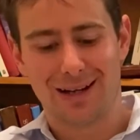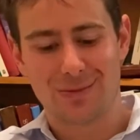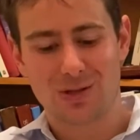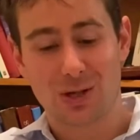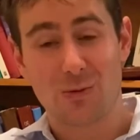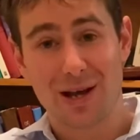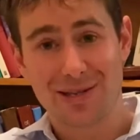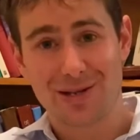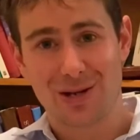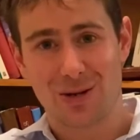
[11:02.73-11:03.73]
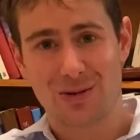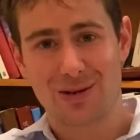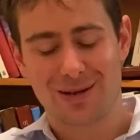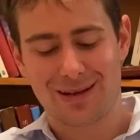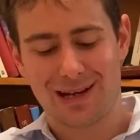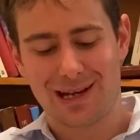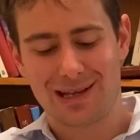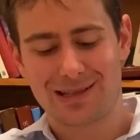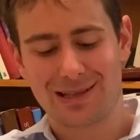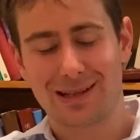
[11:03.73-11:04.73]
So Westgold,
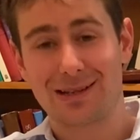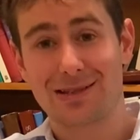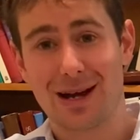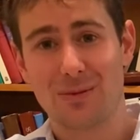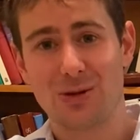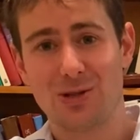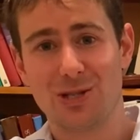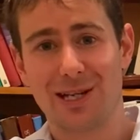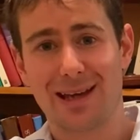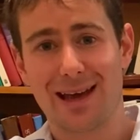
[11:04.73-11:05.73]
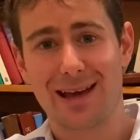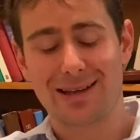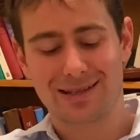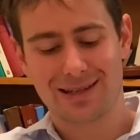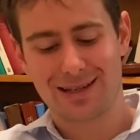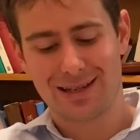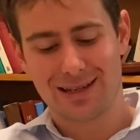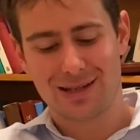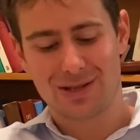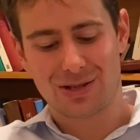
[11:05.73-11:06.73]
ticker WGX.
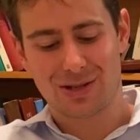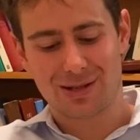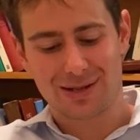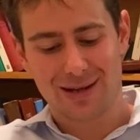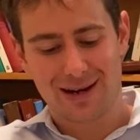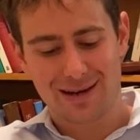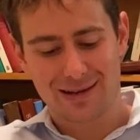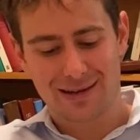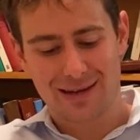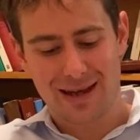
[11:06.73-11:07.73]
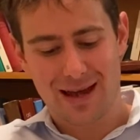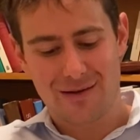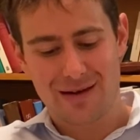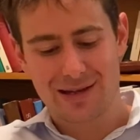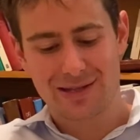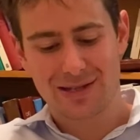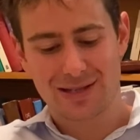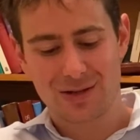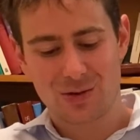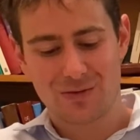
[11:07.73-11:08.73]
So currently they have a
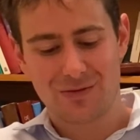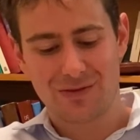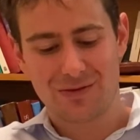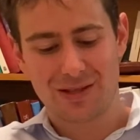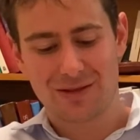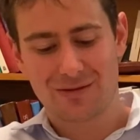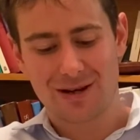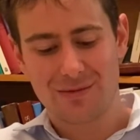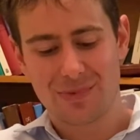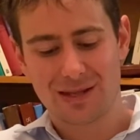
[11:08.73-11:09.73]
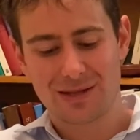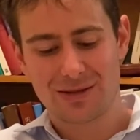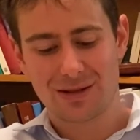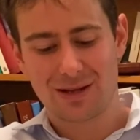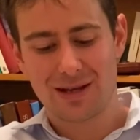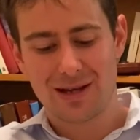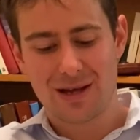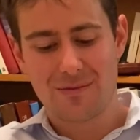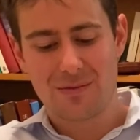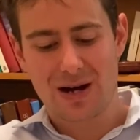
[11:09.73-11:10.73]
$653 million
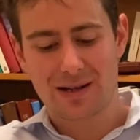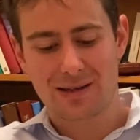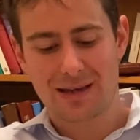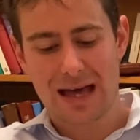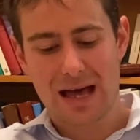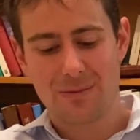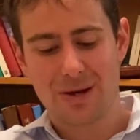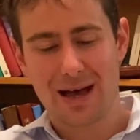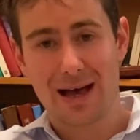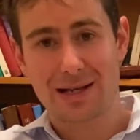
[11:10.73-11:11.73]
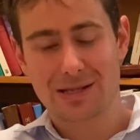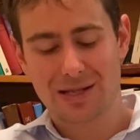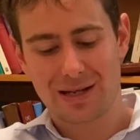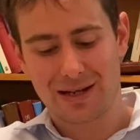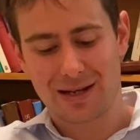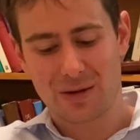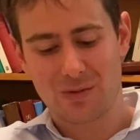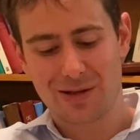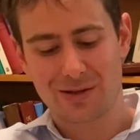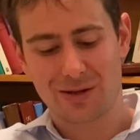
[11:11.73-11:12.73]
market cap at
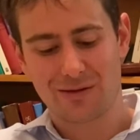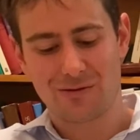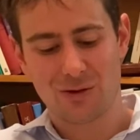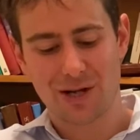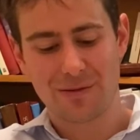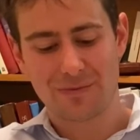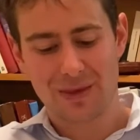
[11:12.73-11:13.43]
$1.40.